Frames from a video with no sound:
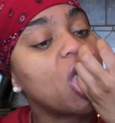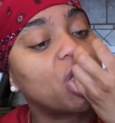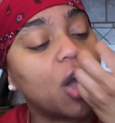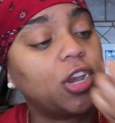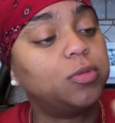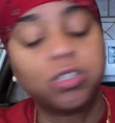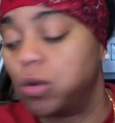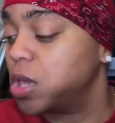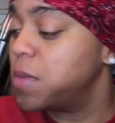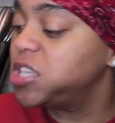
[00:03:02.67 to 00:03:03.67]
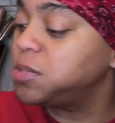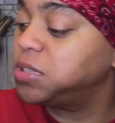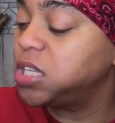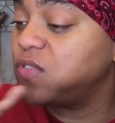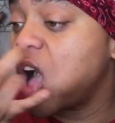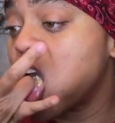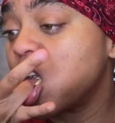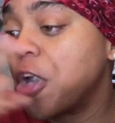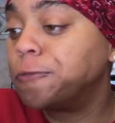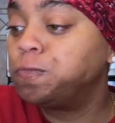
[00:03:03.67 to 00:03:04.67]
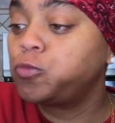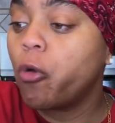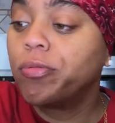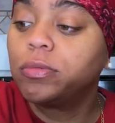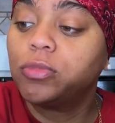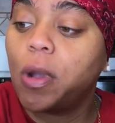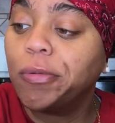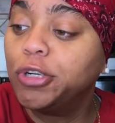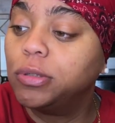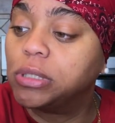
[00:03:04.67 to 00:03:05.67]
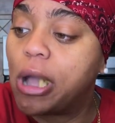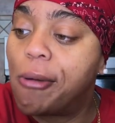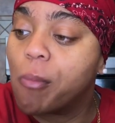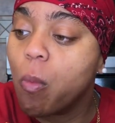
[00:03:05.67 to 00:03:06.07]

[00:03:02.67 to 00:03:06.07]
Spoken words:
I know it's gonna get messy, but that's fine. I'm cool with that.